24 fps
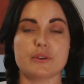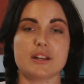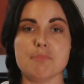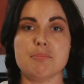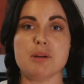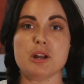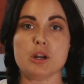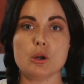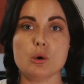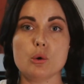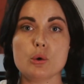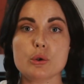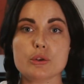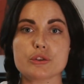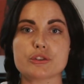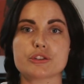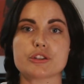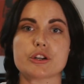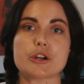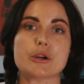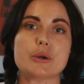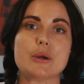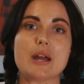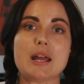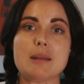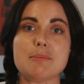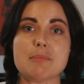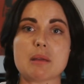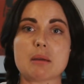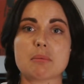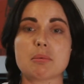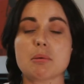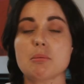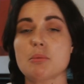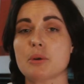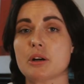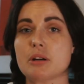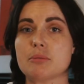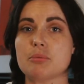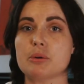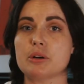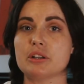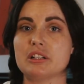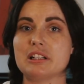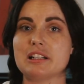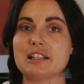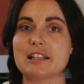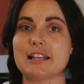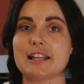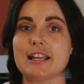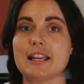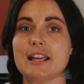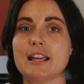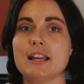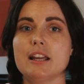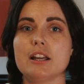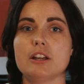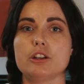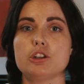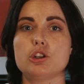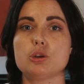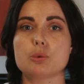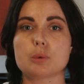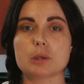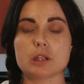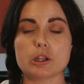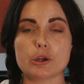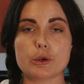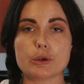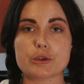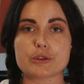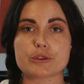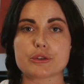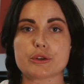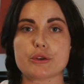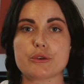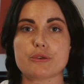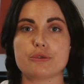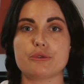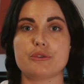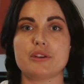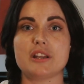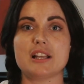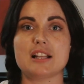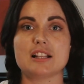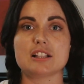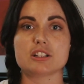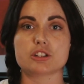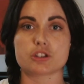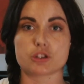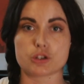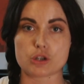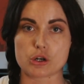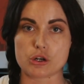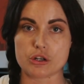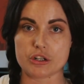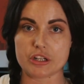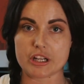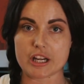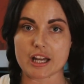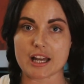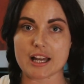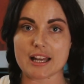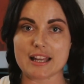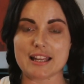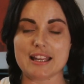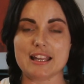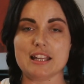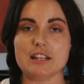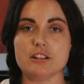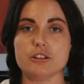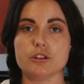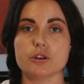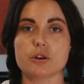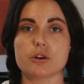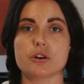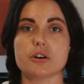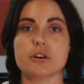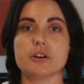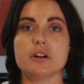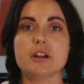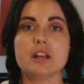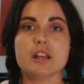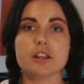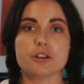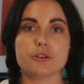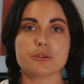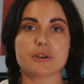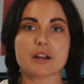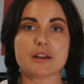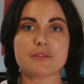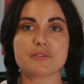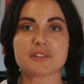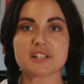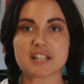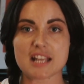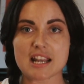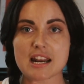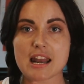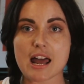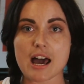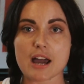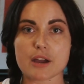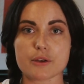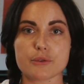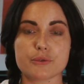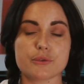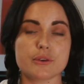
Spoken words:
But also, and maybe more importantly, you will also feel stronger in your everyday life.